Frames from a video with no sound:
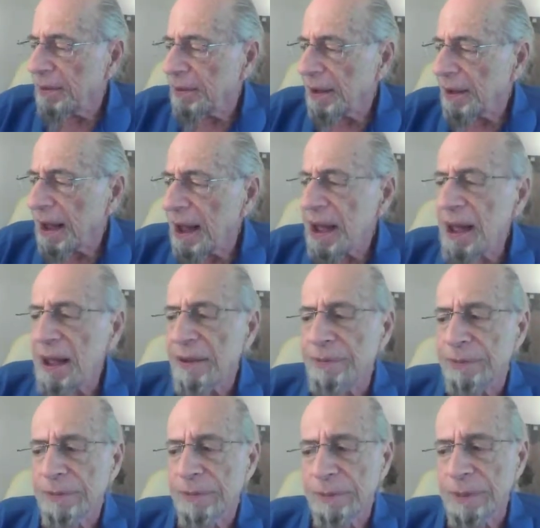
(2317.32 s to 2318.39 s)
I
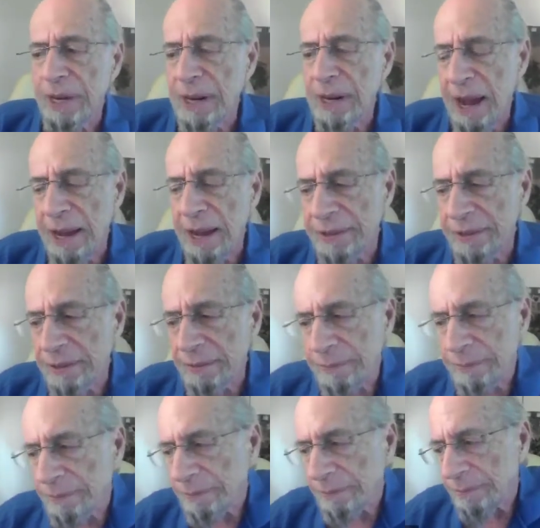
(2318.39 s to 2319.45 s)
have realized
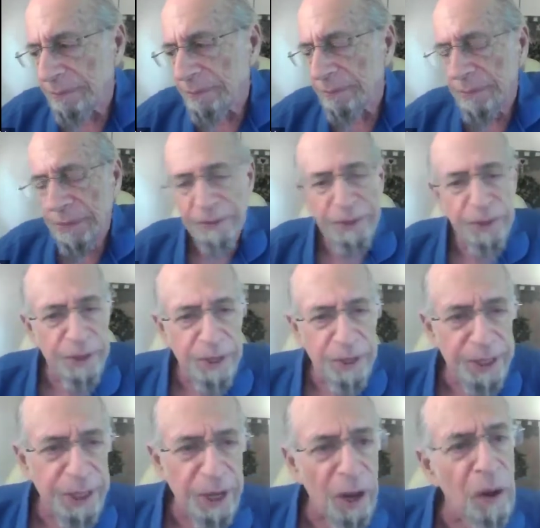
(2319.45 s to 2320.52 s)
a few
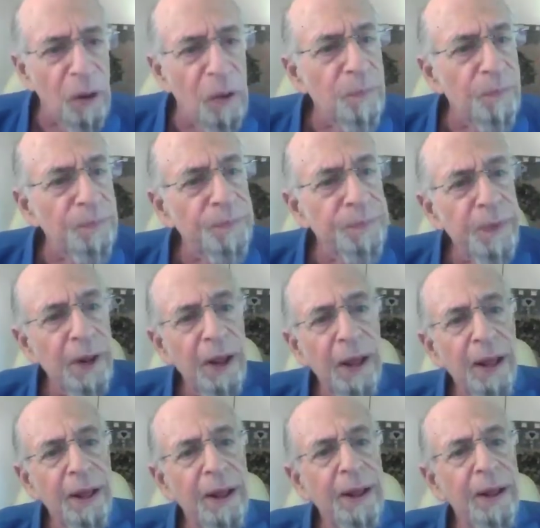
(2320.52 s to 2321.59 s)
years ago
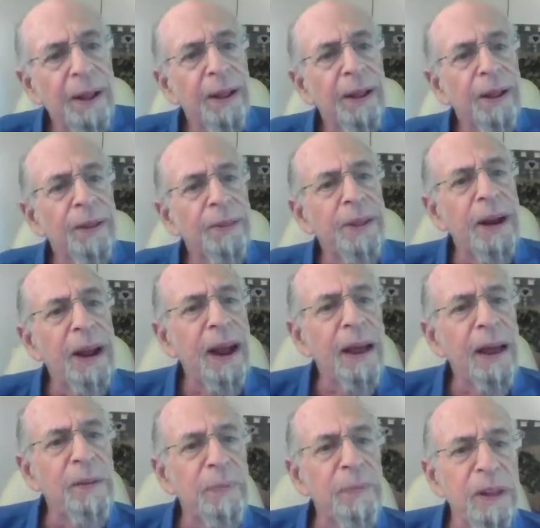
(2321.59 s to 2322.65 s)
that
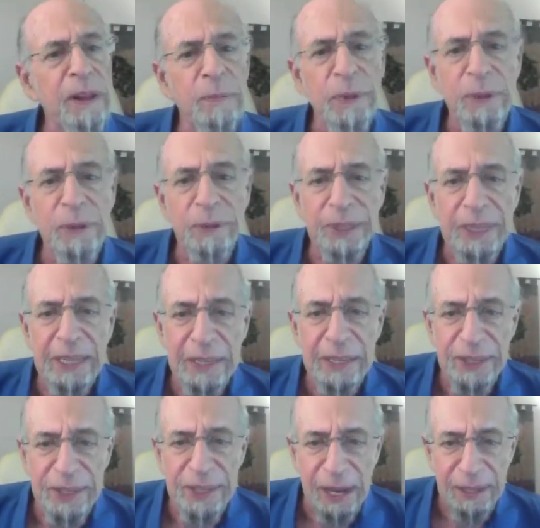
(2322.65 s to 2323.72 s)
I am immune to
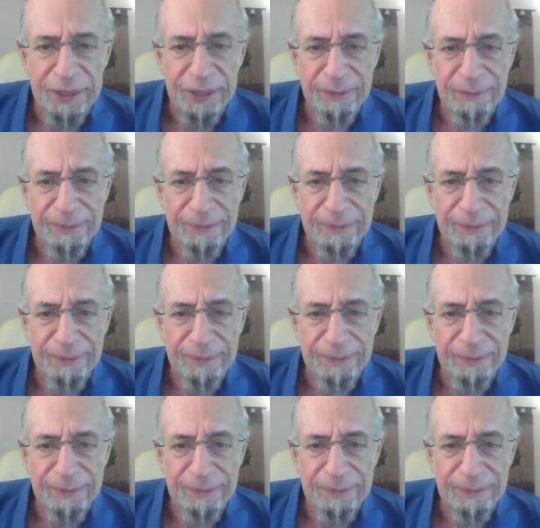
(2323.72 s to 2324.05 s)
insults.